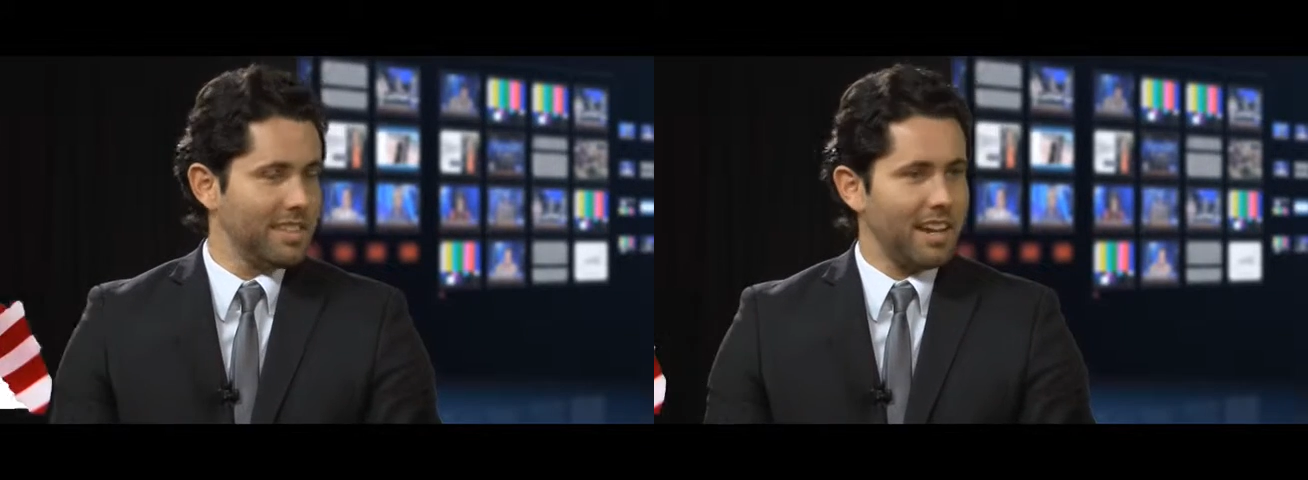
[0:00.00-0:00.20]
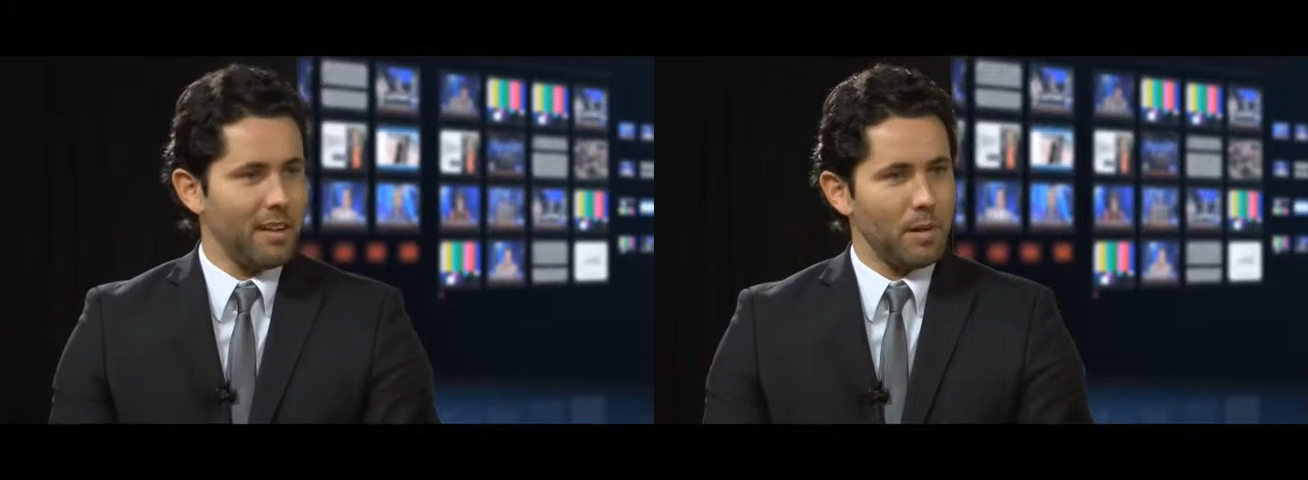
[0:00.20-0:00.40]

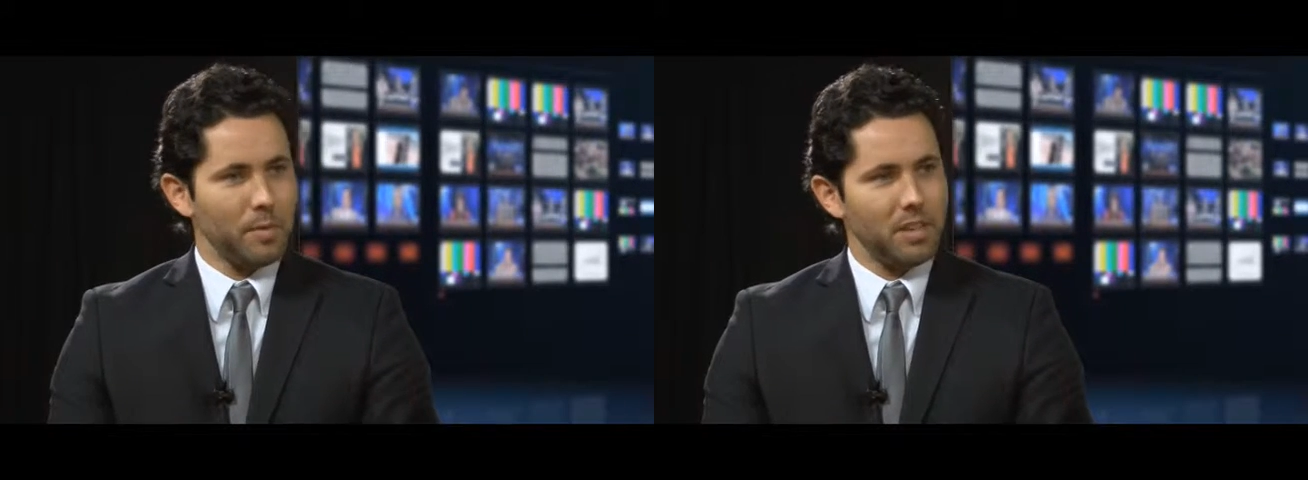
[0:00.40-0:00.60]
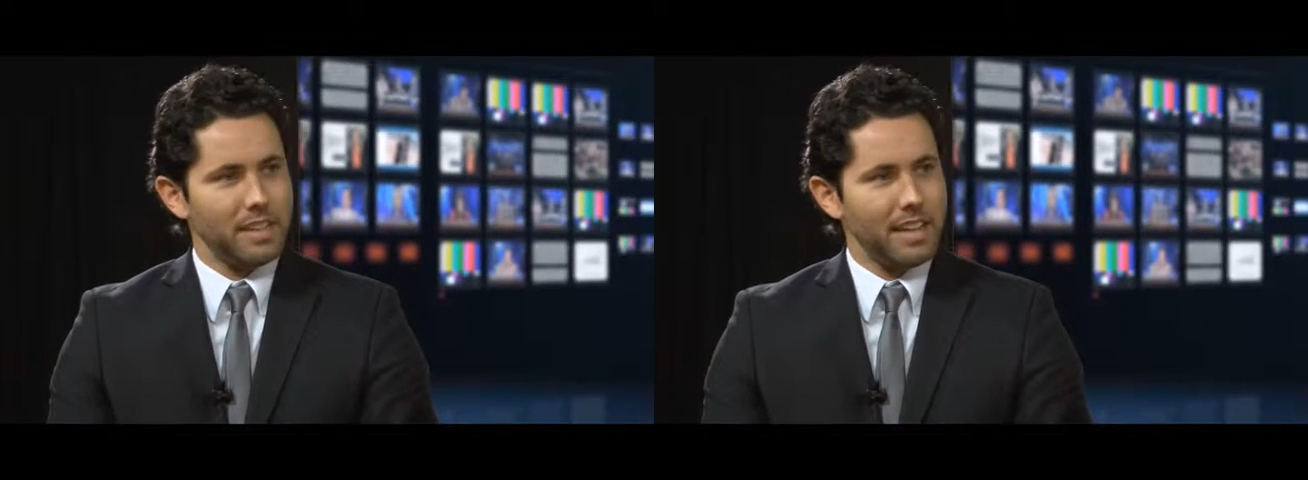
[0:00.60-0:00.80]
And I
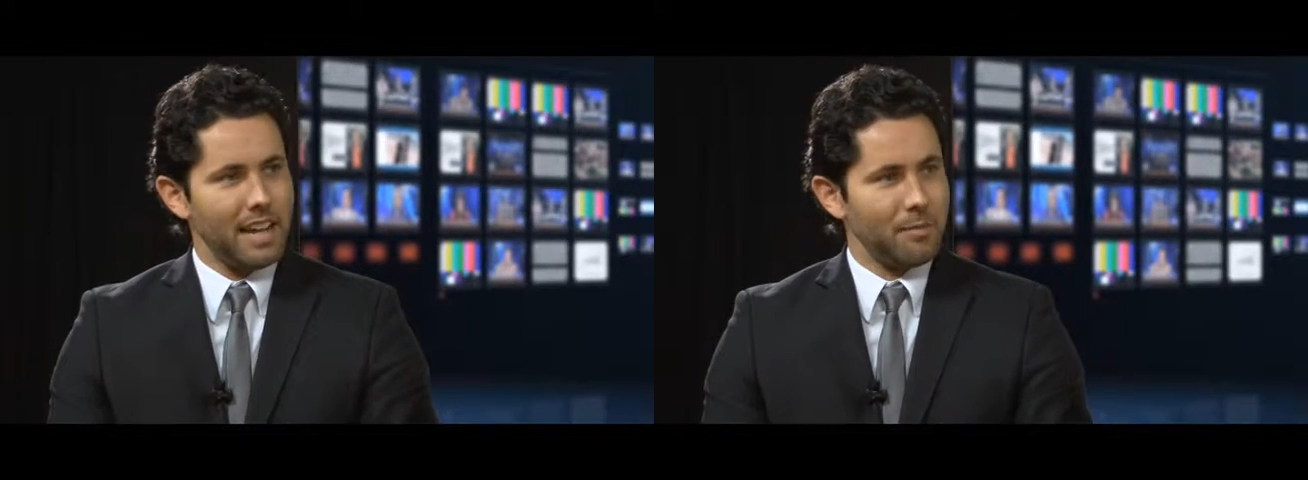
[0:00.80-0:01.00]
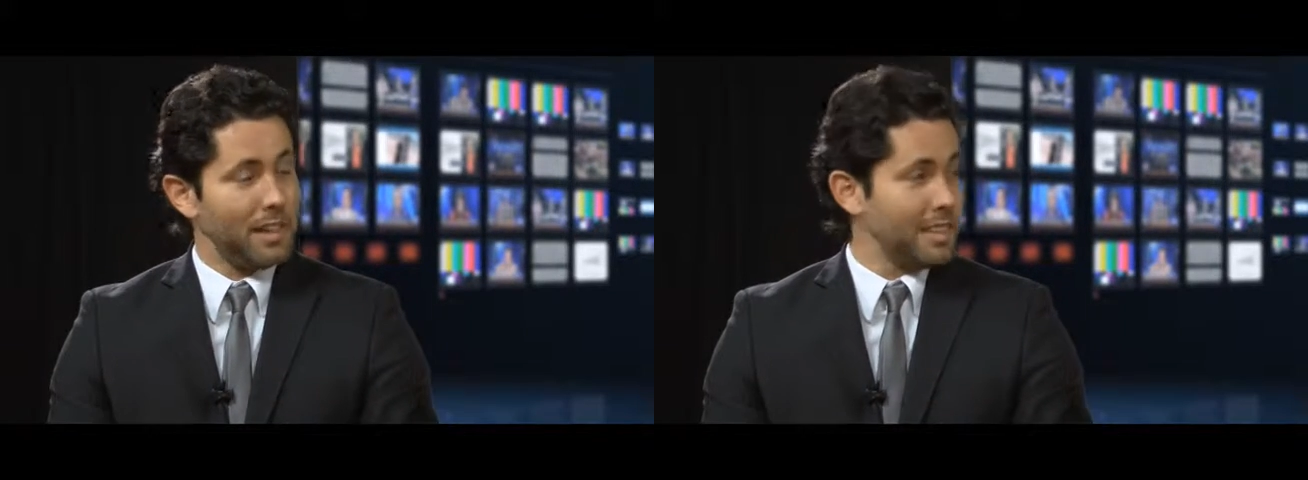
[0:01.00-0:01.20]
remember looking
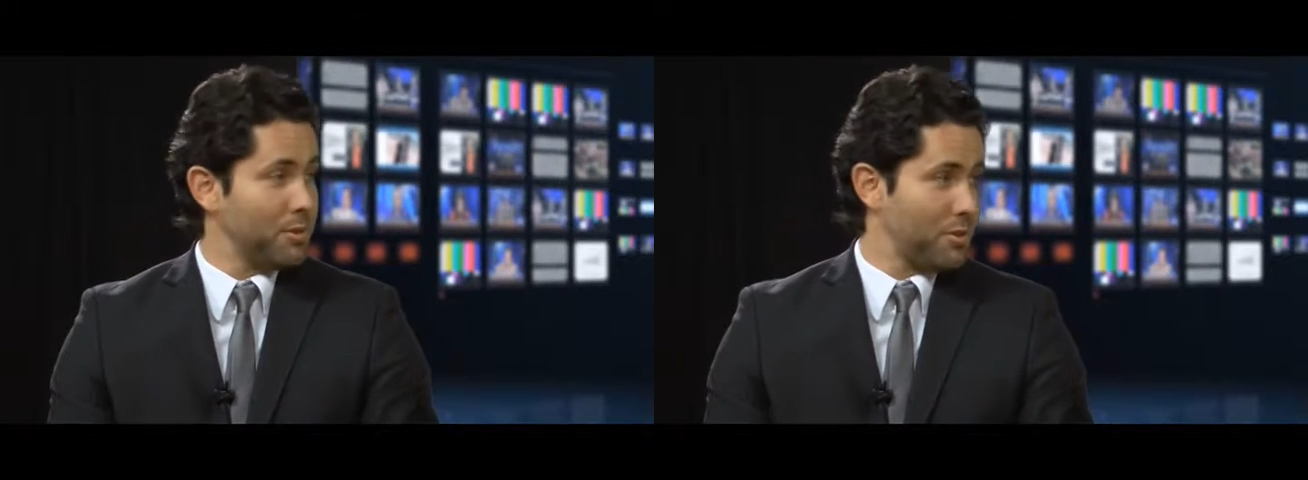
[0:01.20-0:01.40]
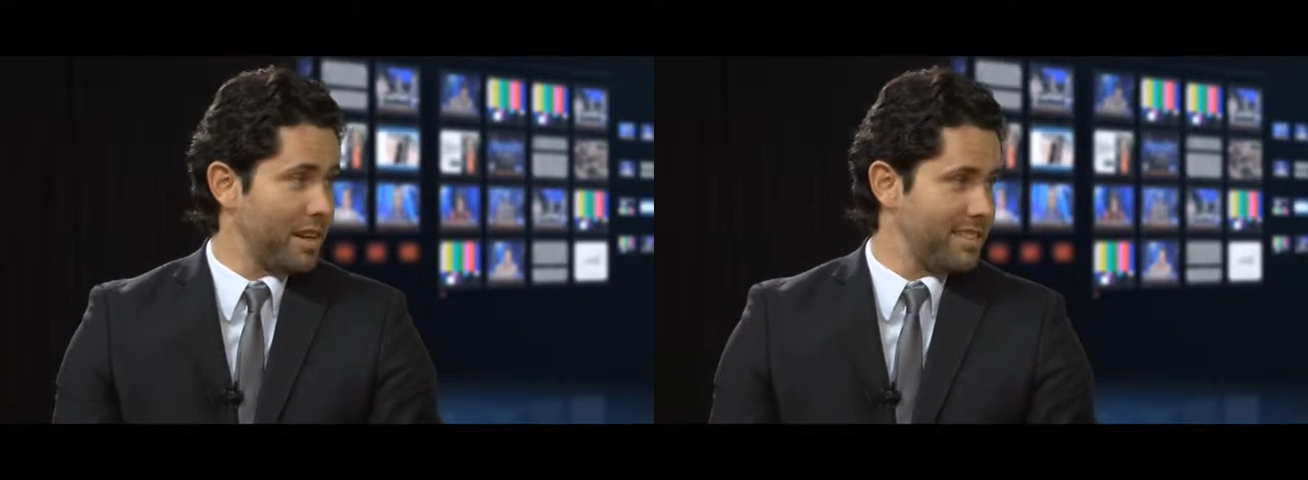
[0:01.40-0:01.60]
at him like he
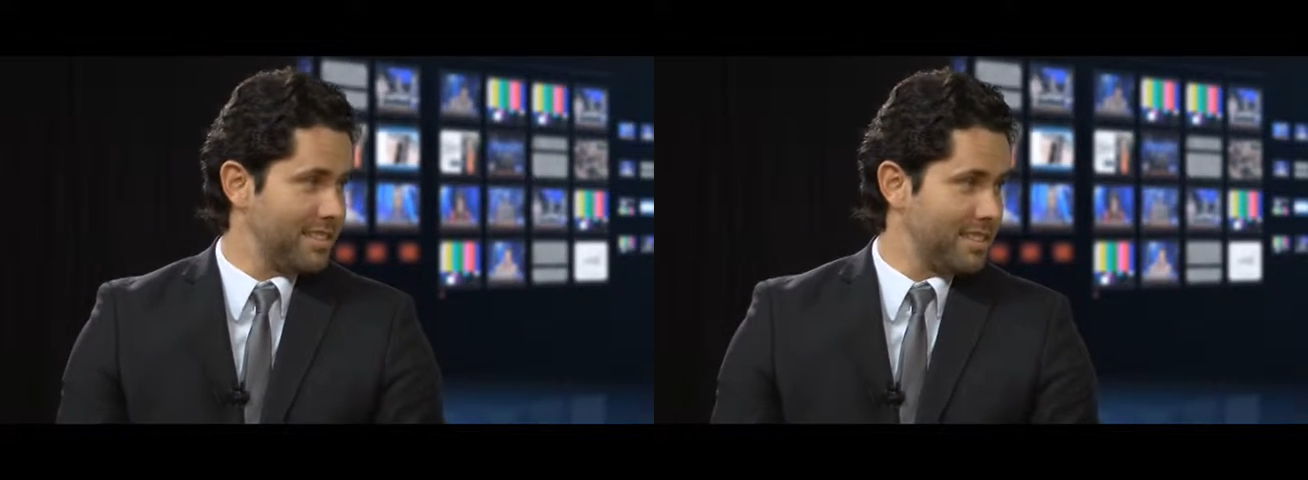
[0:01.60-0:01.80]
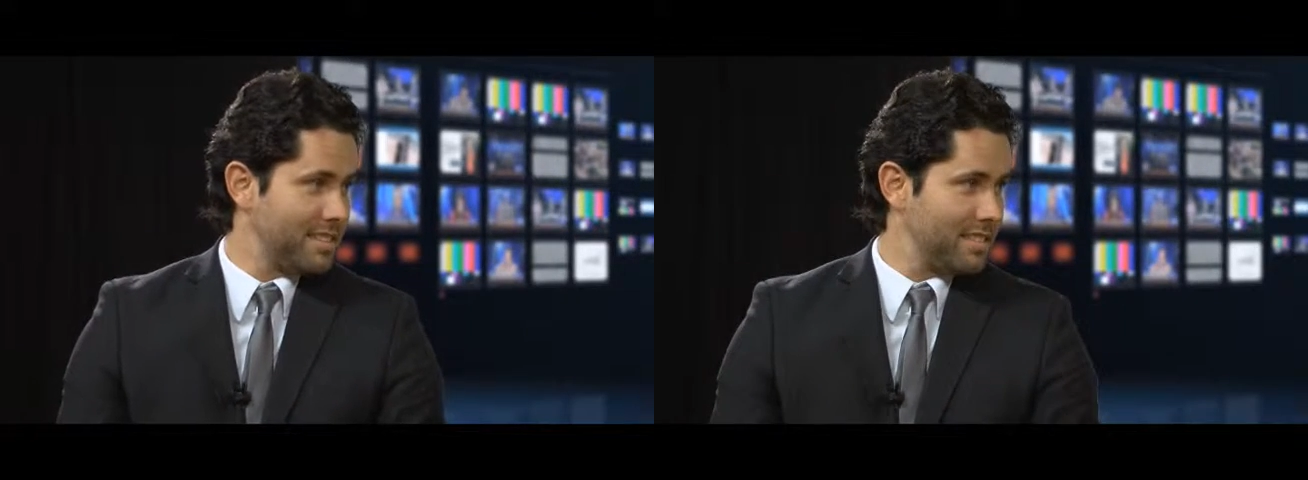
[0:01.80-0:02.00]
was
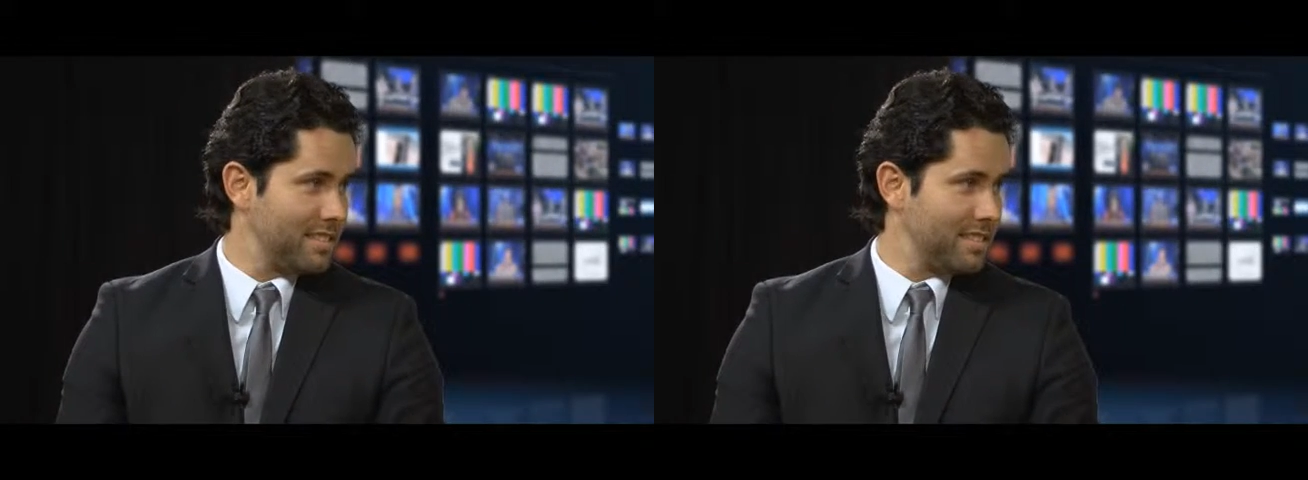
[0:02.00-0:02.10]
crazy.